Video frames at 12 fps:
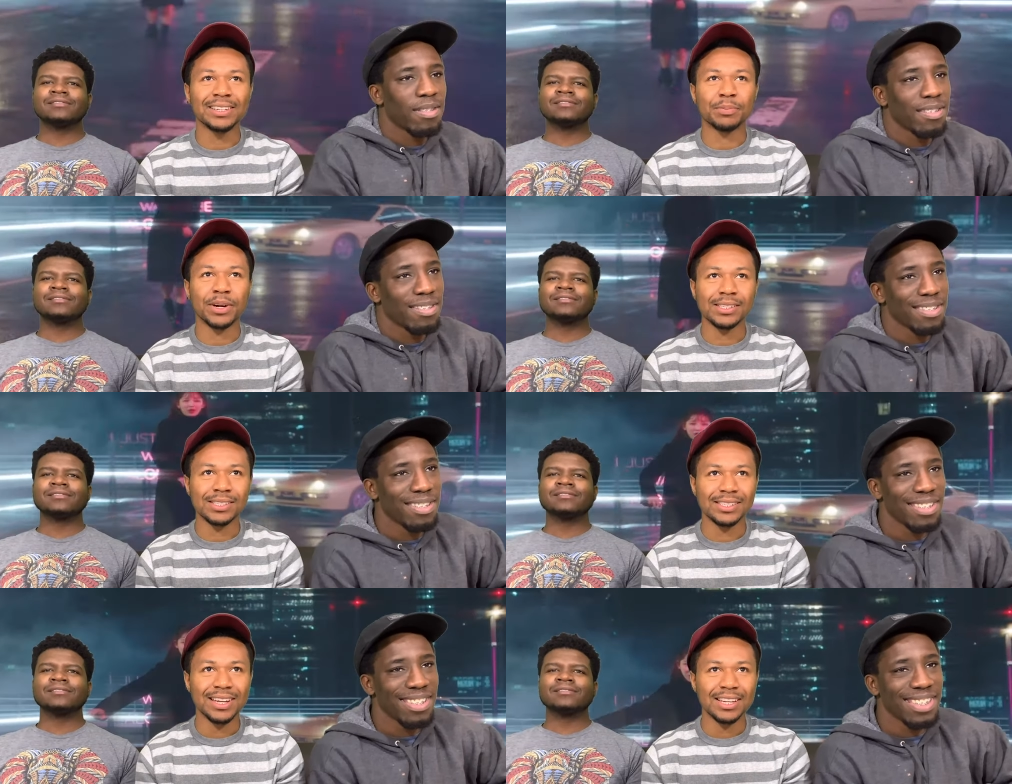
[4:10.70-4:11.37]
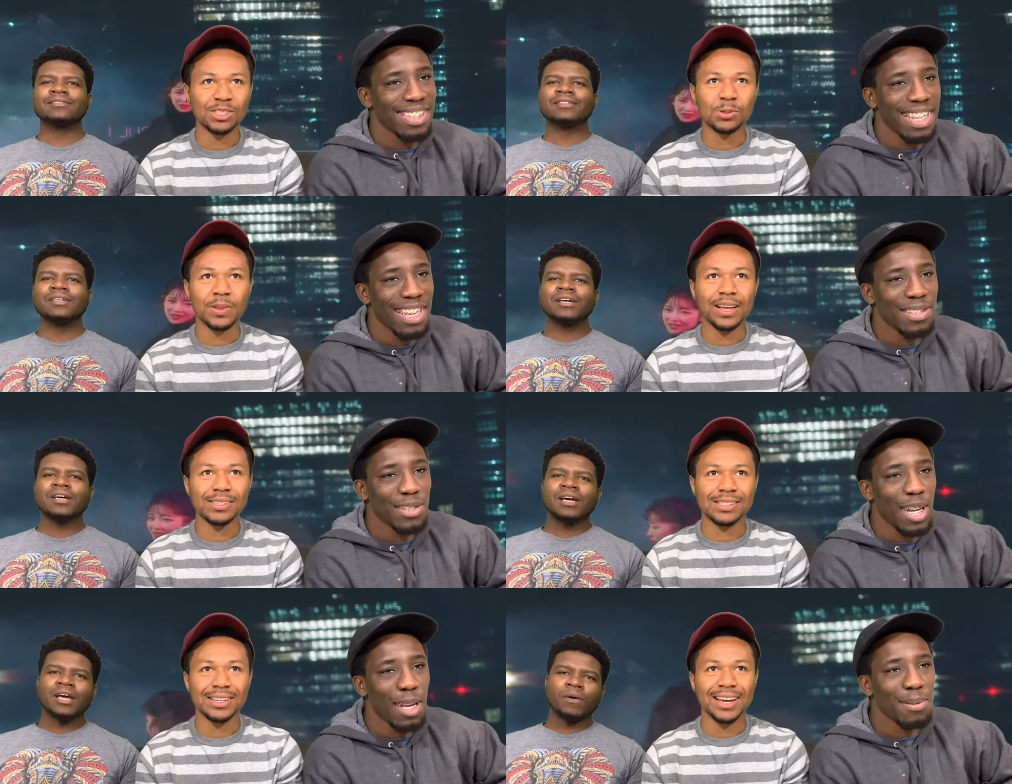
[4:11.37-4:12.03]
Speaker 1: in present day 2019?
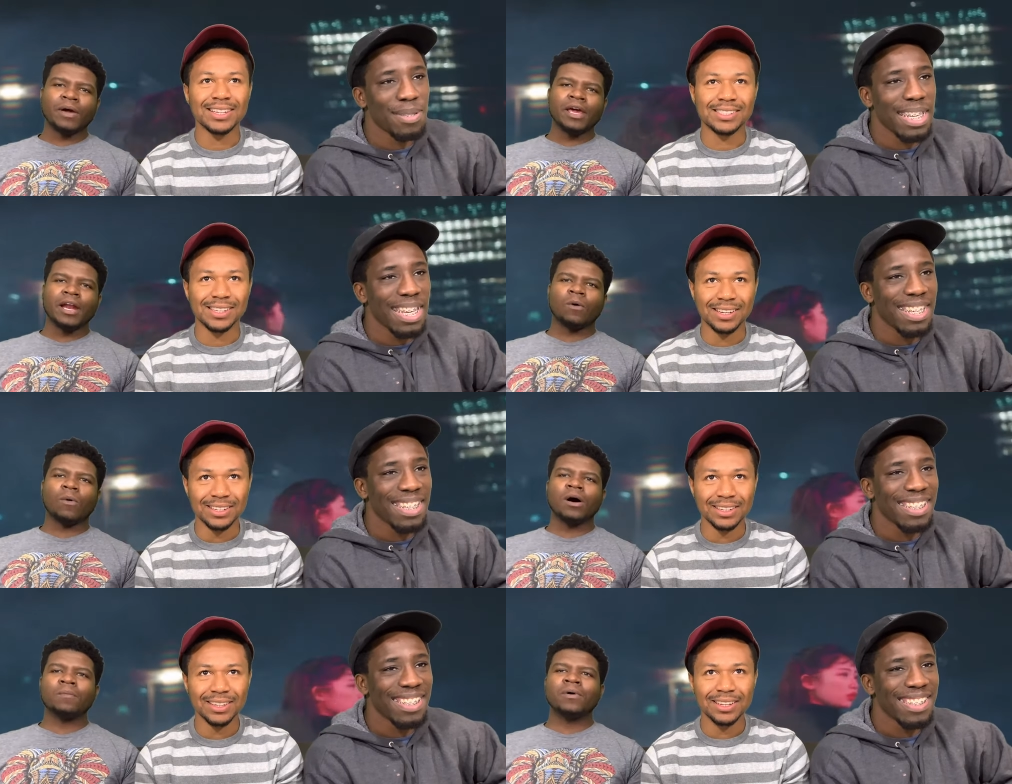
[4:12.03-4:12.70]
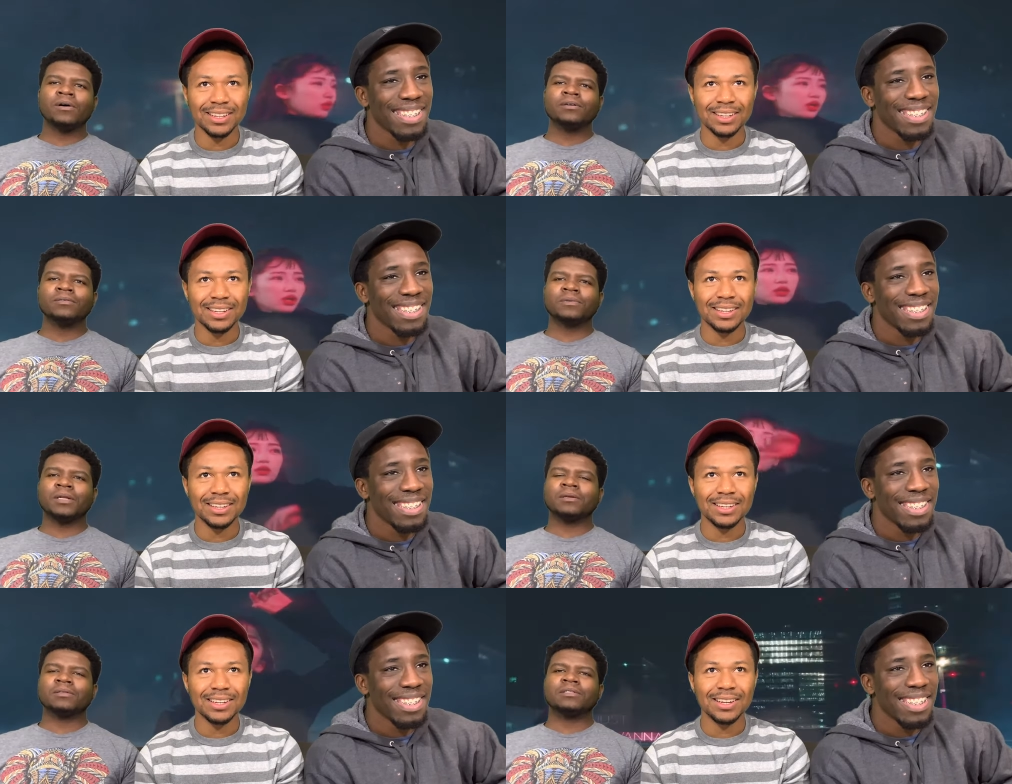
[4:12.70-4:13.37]
Yeah, he had a Walkman?
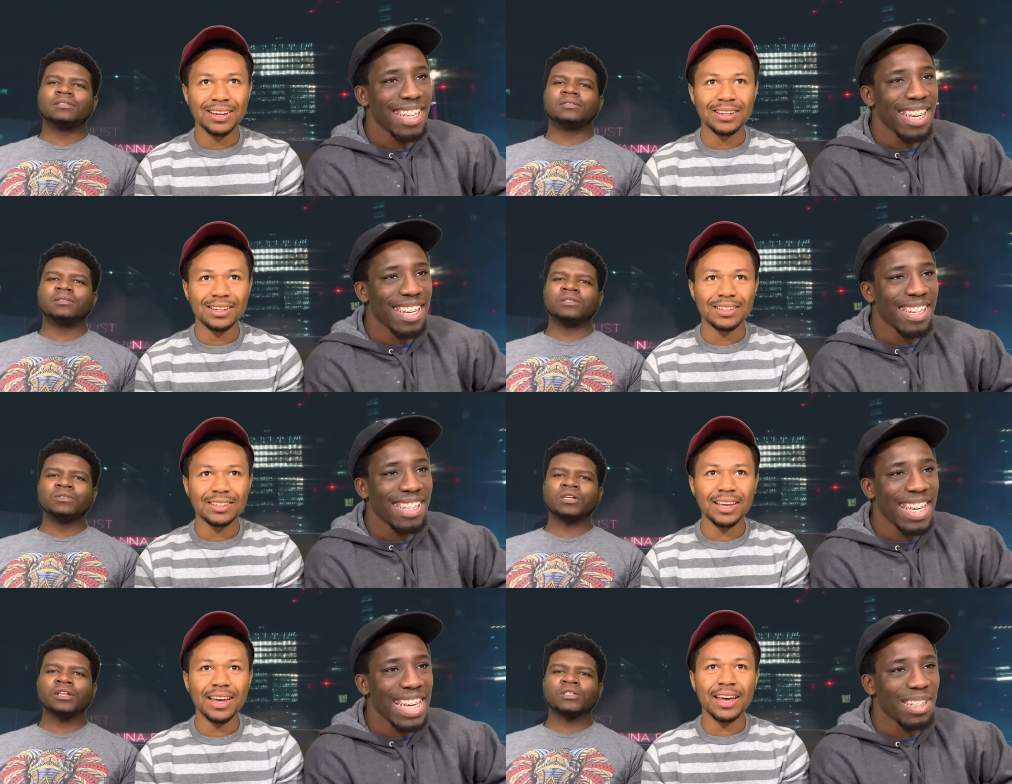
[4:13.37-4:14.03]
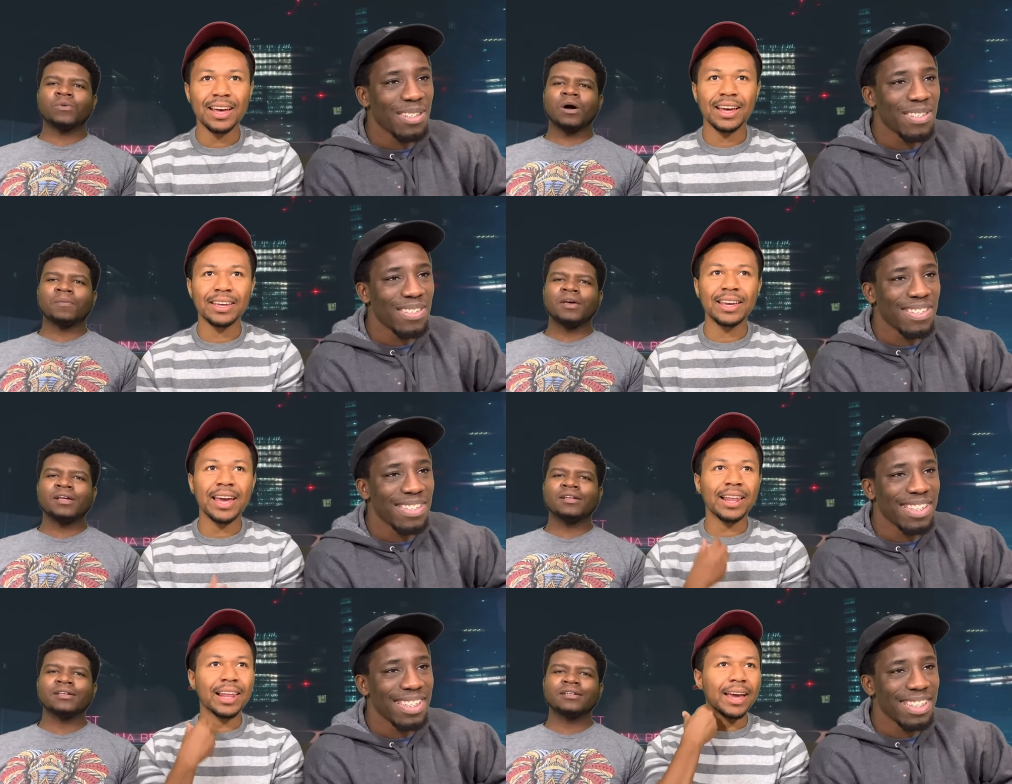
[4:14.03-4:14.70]
Yeah, he
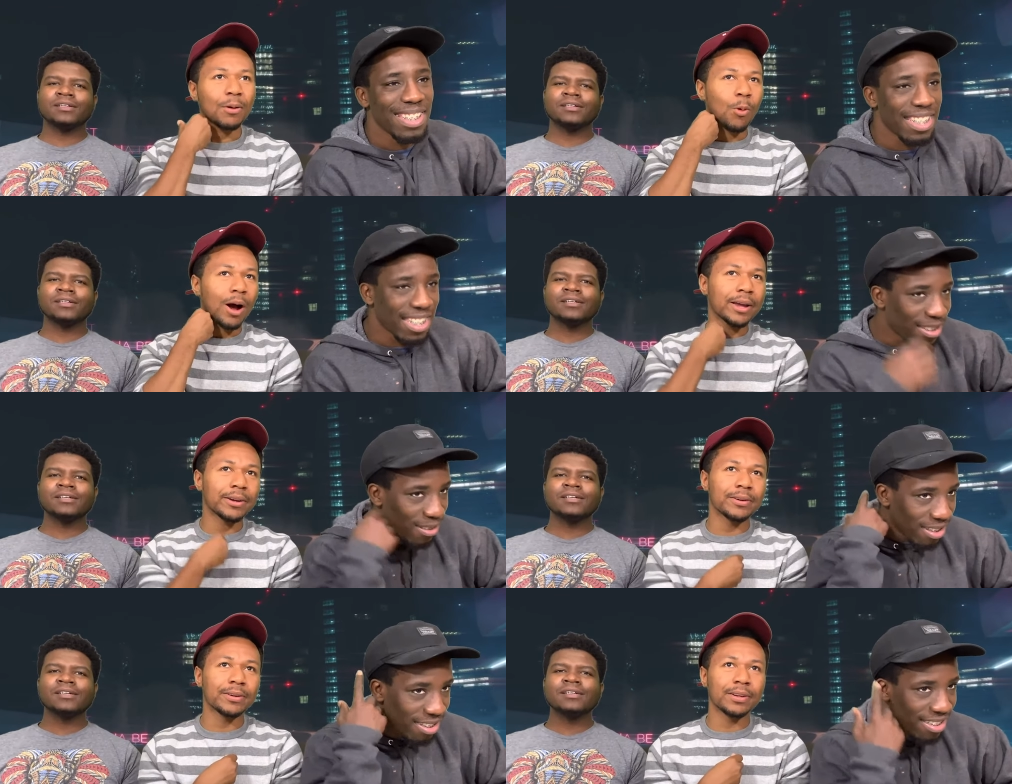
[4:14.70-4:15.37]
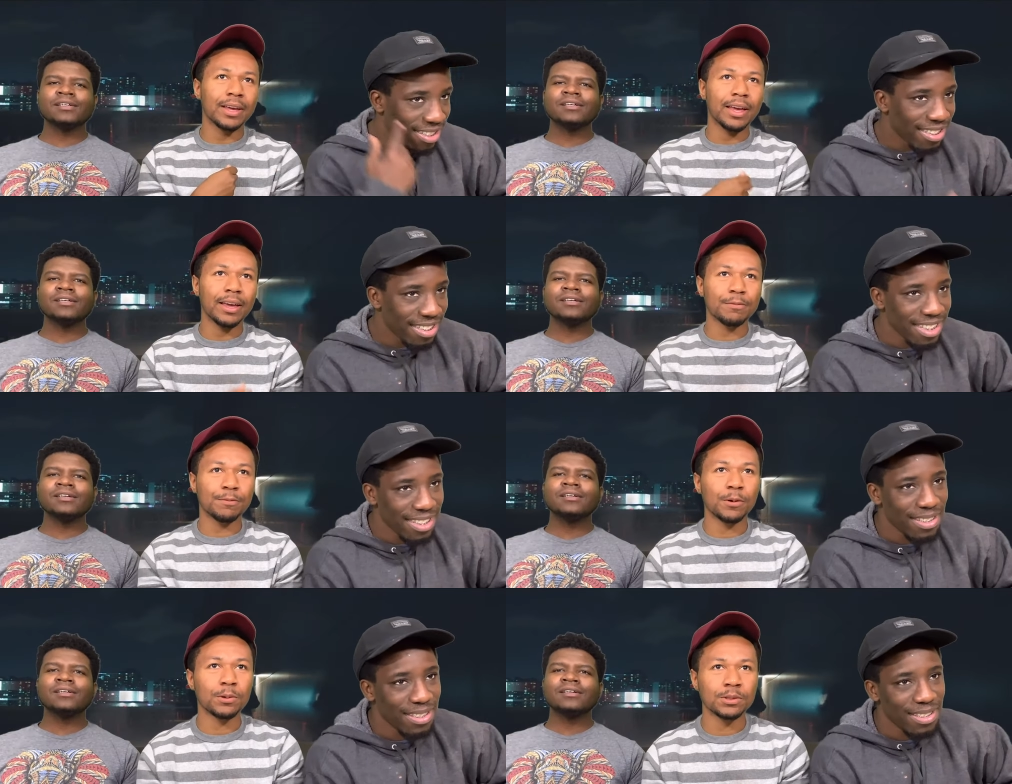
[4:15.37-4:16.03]
had like wired
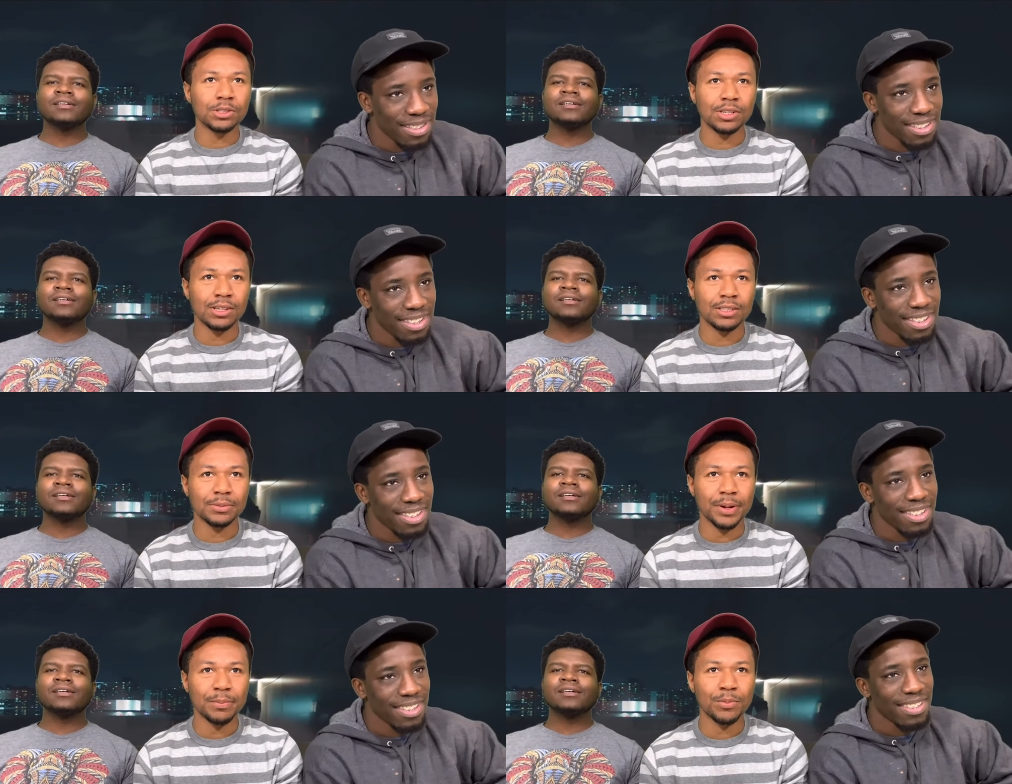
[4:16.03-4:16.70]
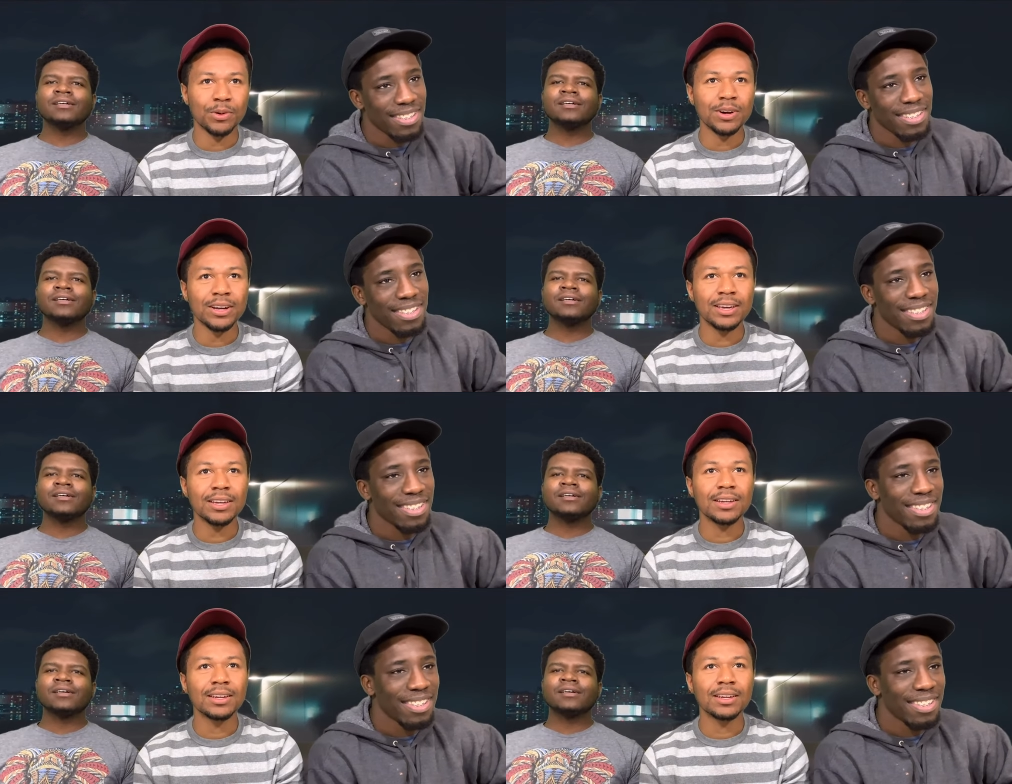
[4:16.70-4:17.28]
headphones on, my boy. I